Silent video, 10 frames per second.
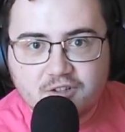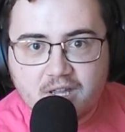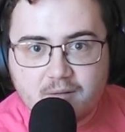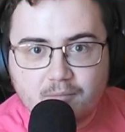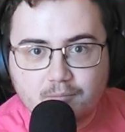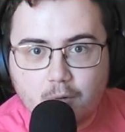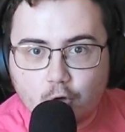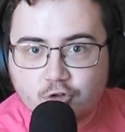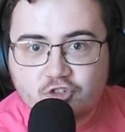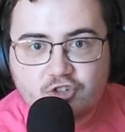that
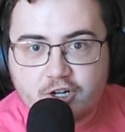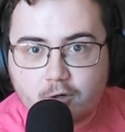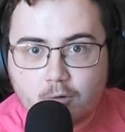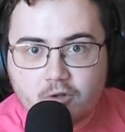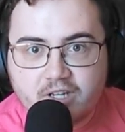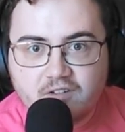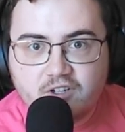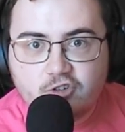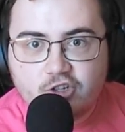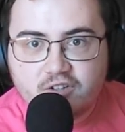most general
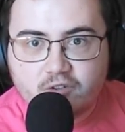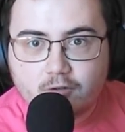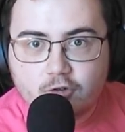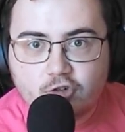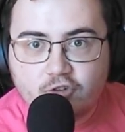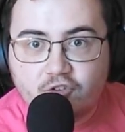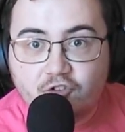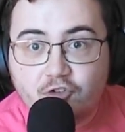anti-cheat solutions